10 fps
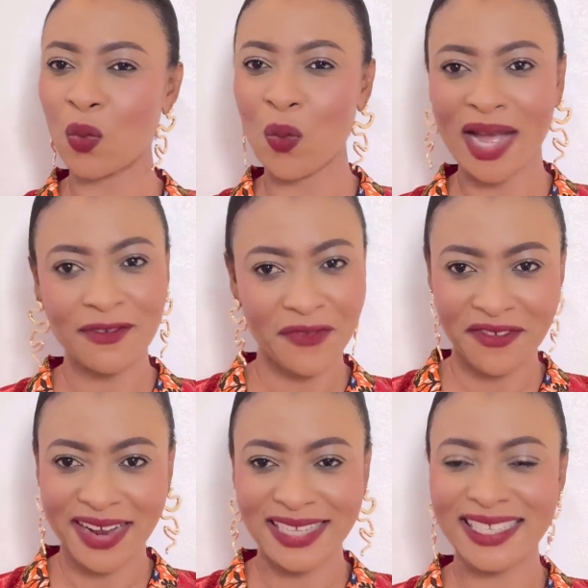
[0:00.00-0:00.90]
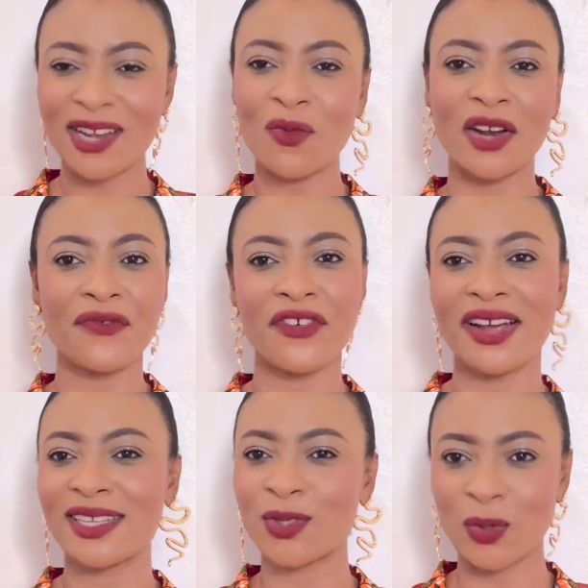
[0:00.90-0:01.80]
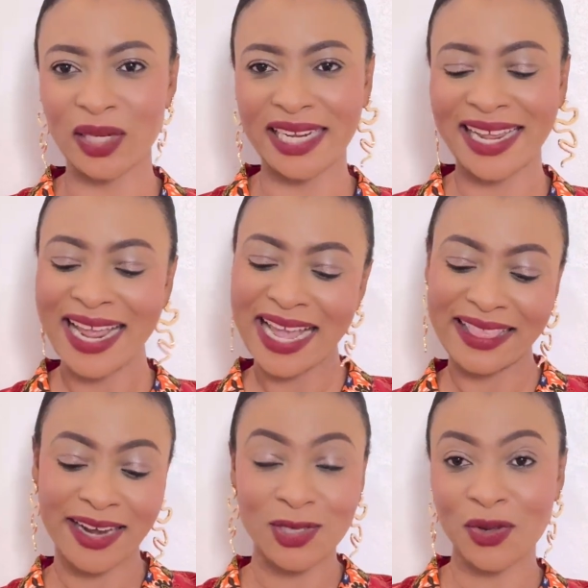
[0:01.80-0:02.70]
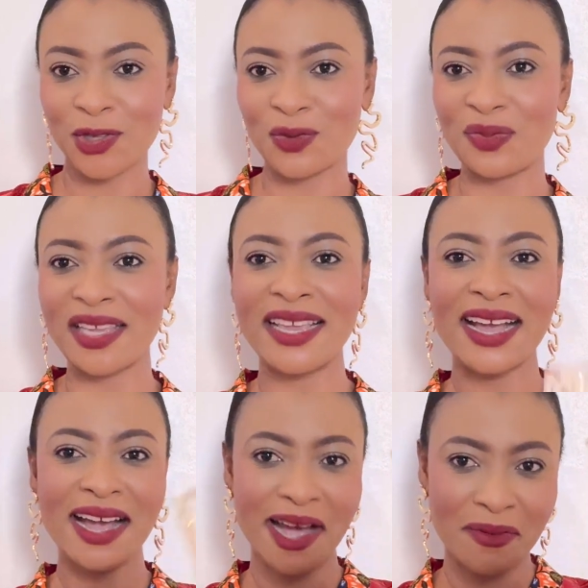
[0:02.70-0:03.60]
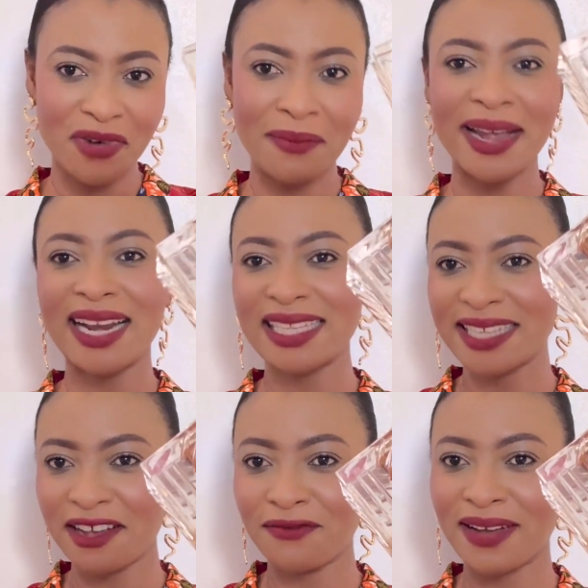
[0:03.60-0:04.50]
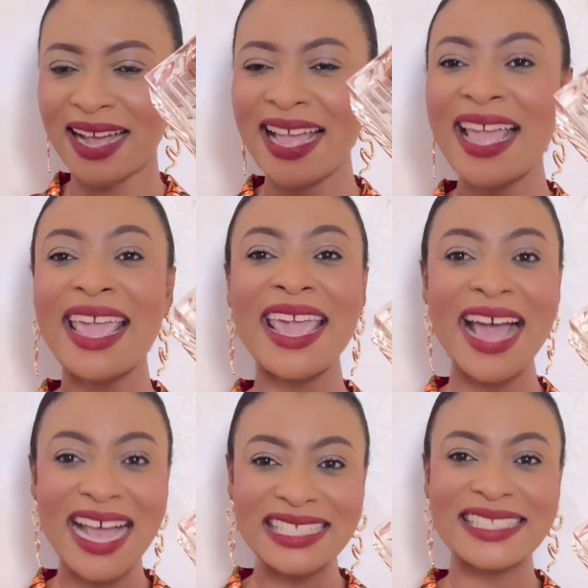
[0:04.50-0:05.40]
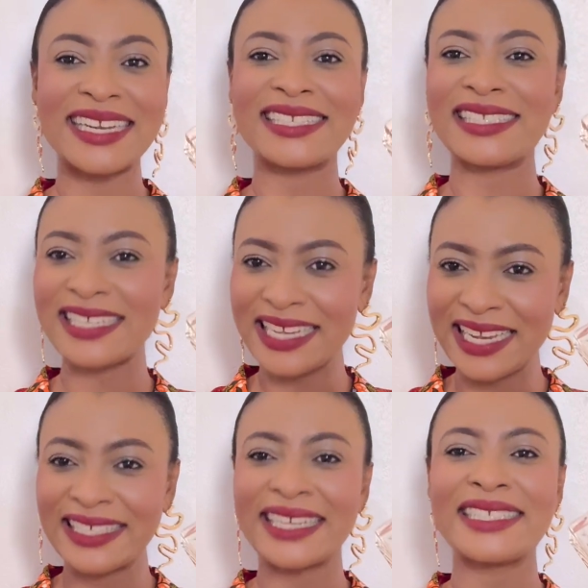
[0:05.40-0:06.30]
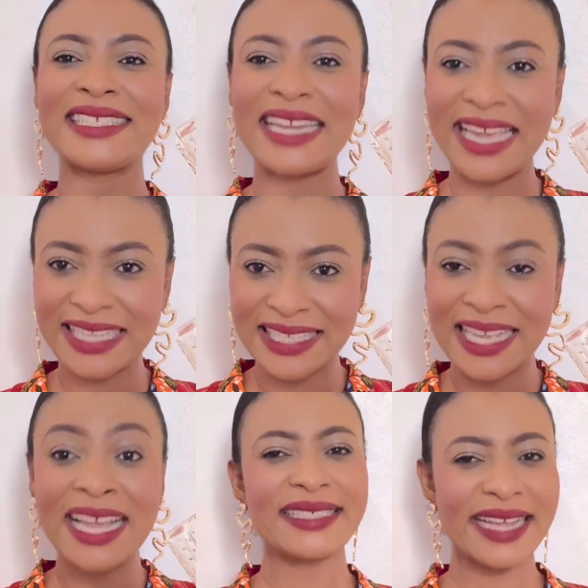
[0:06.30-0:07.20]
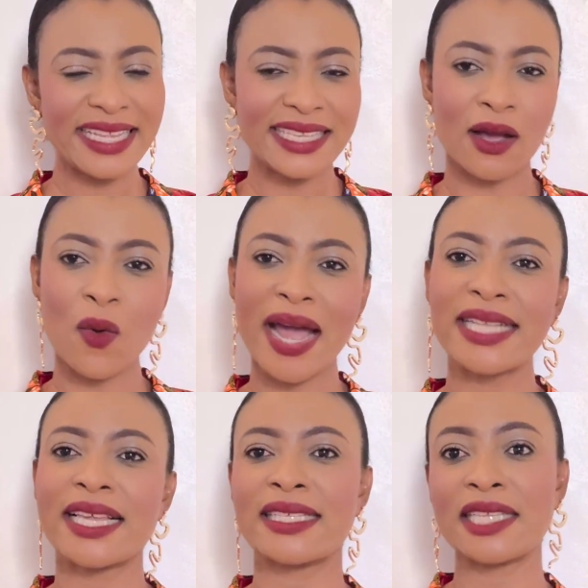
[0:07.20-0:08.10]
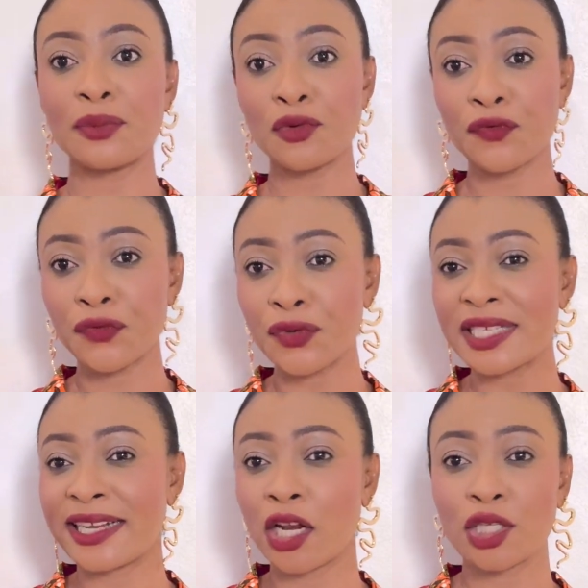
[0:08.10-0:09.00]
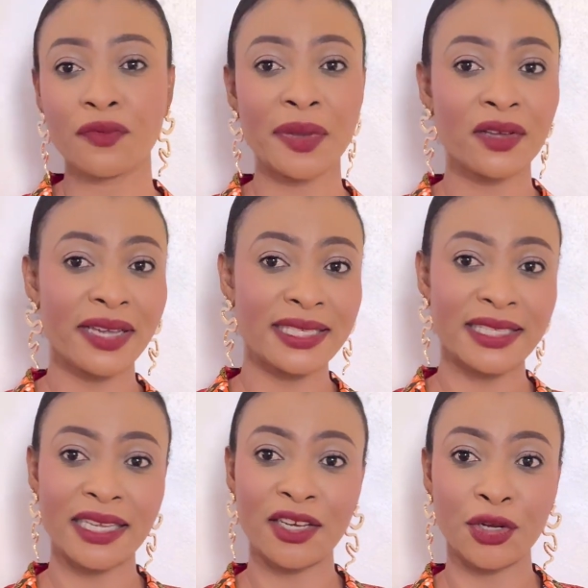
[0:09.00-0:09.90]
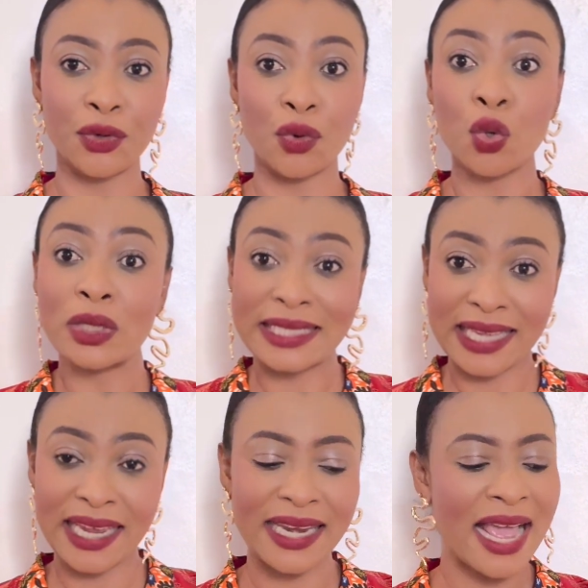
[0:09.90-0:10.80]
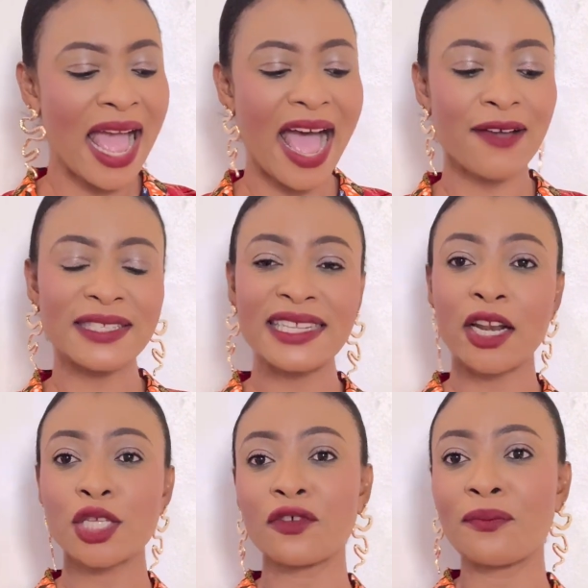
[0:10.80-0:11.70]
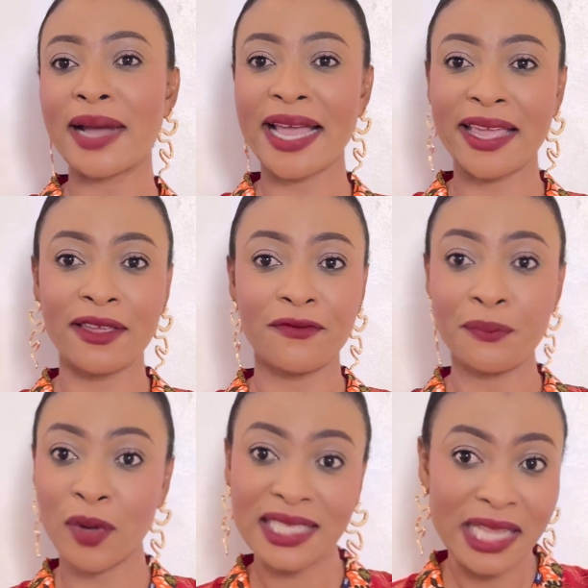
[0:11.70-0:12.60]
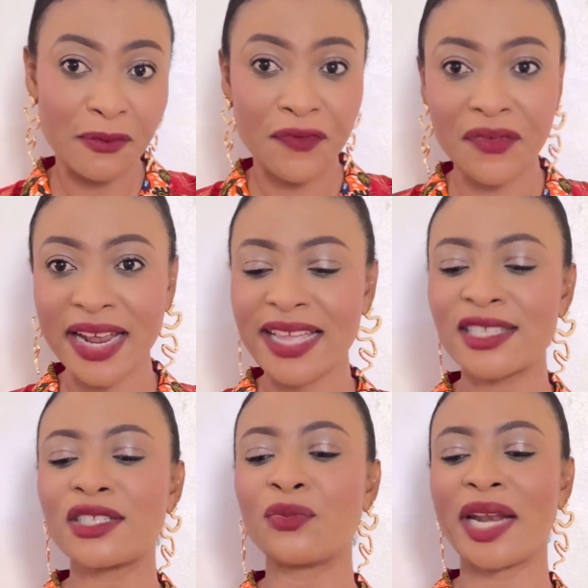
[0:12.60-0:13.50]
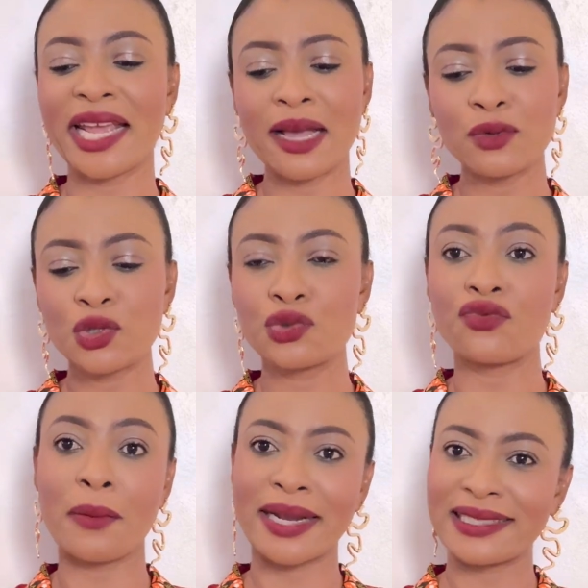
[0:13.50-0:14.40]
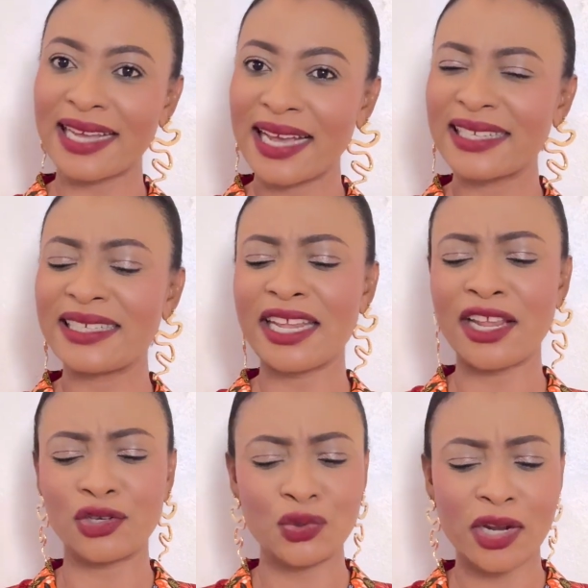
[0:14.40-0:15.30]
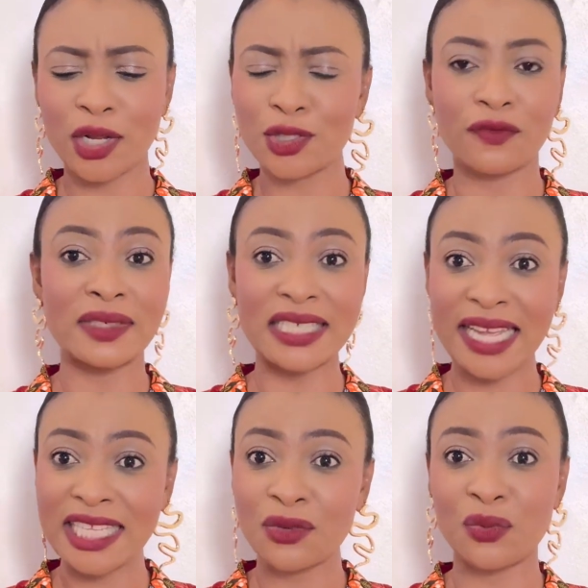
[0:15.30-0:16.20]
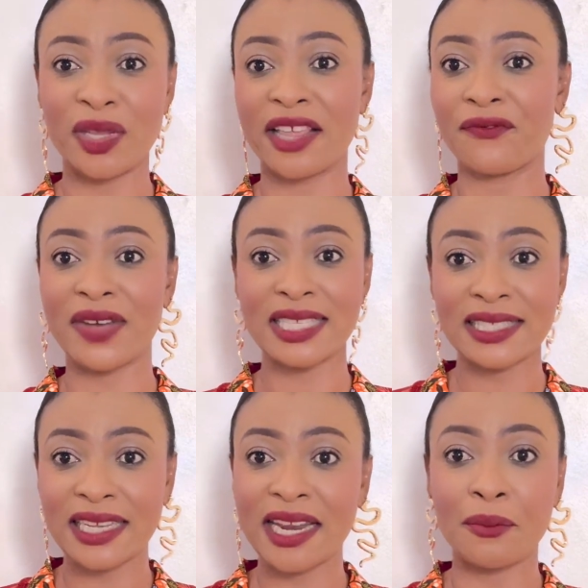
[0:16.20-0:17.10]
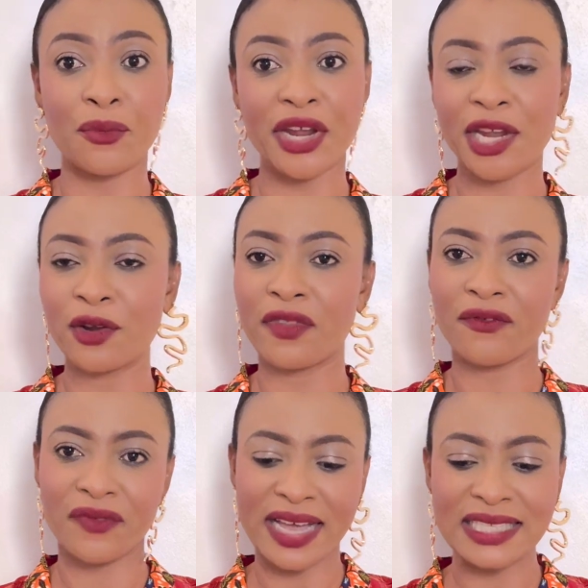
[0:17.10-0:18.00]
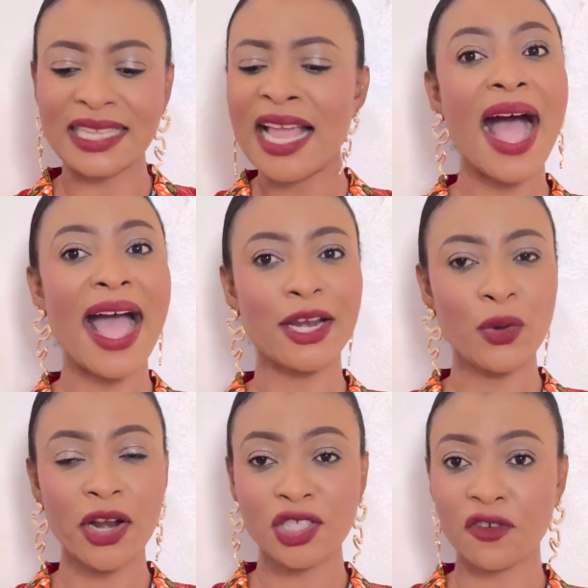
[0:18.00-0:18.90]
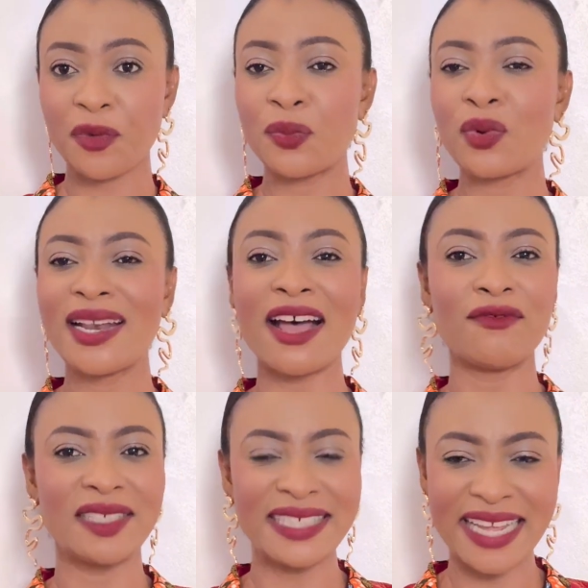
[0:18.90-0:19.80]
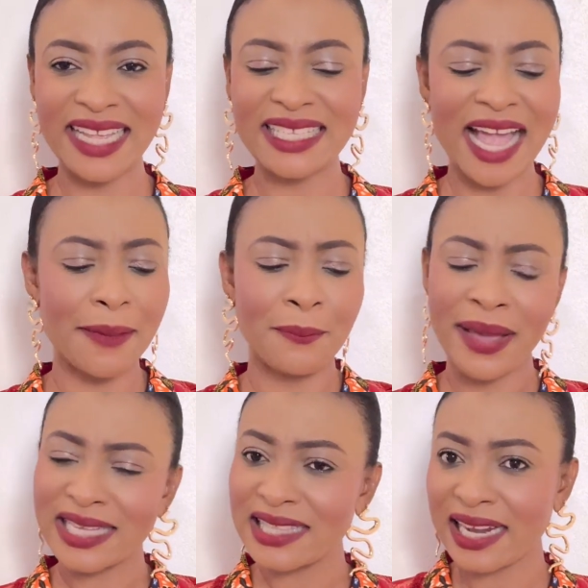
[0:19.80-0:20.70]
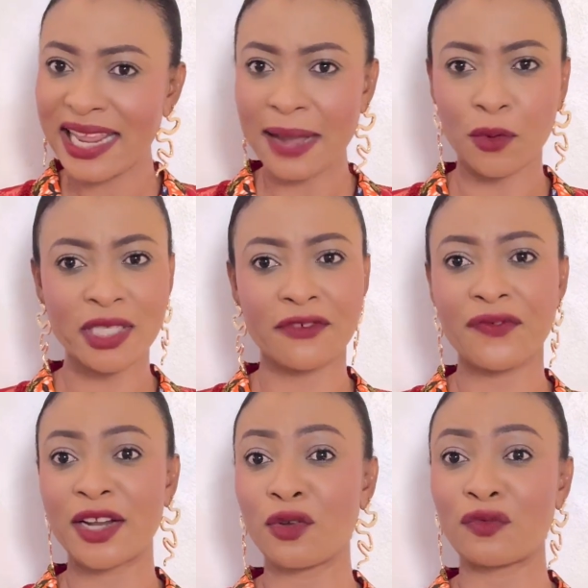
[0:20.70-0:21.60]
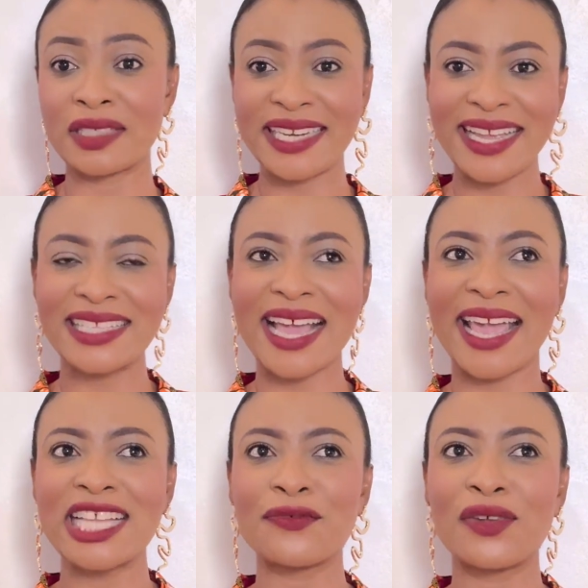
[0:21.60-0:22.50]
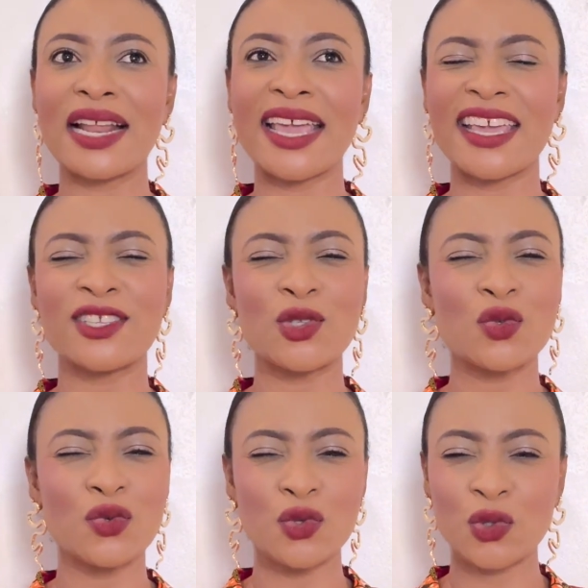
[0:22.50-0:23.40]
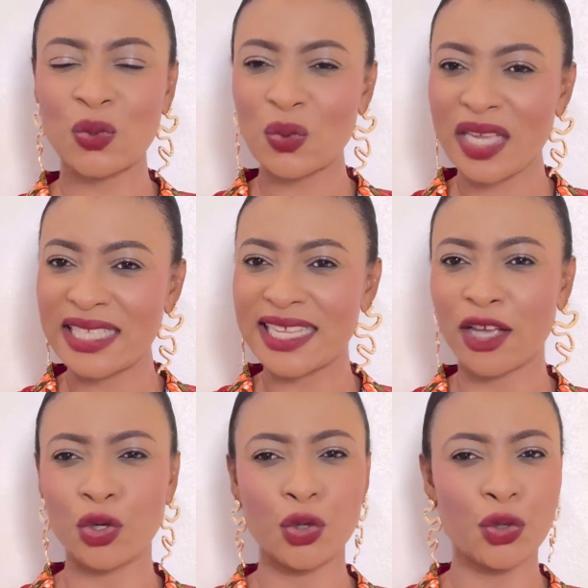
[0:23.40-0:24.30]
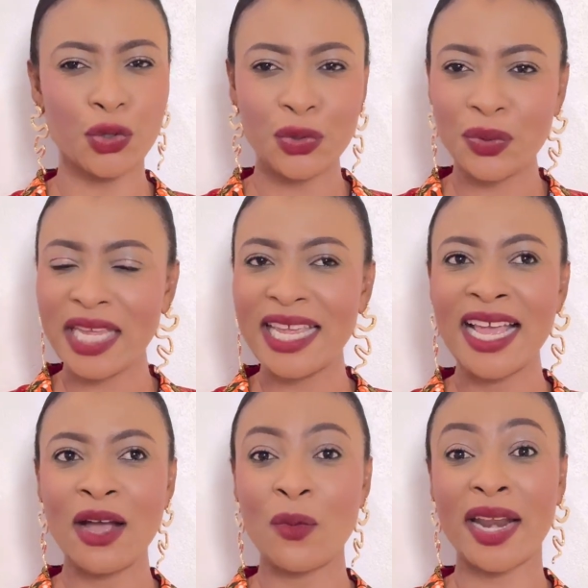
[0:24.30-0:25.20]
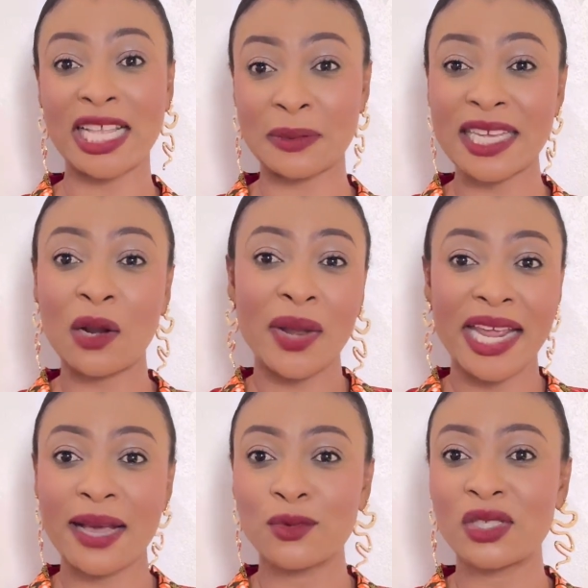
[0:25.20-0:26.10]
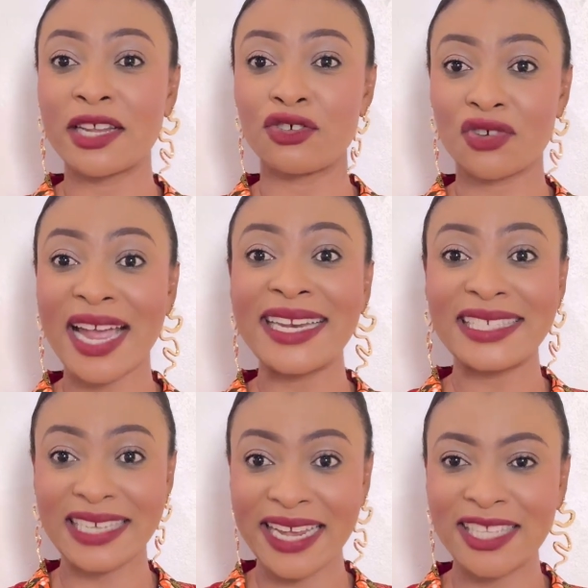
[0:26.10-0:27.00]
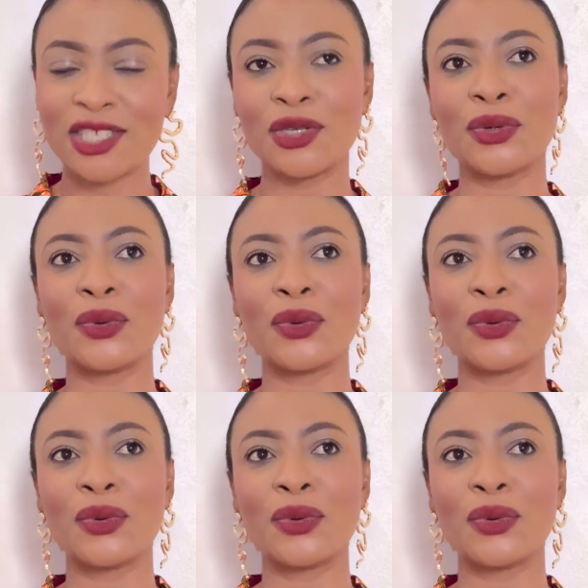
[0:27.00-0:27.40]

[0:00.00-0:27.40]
one fragrance and one fragrance only, and that is going to be Khamrah by Lattafa. It has the D, the dates. Dates are quite a staple fruit in a lot of Middle Eastern, cuisine. I've seen a lot of my Muslim friends, when it comes to Ramadan, they do a lot of dates with the fasting and breaking of the fast. I know a lot of people love dates. I personally am not a fan of dates. I just feel like it's too sweet and gooey, especially when it comes to the dried dates.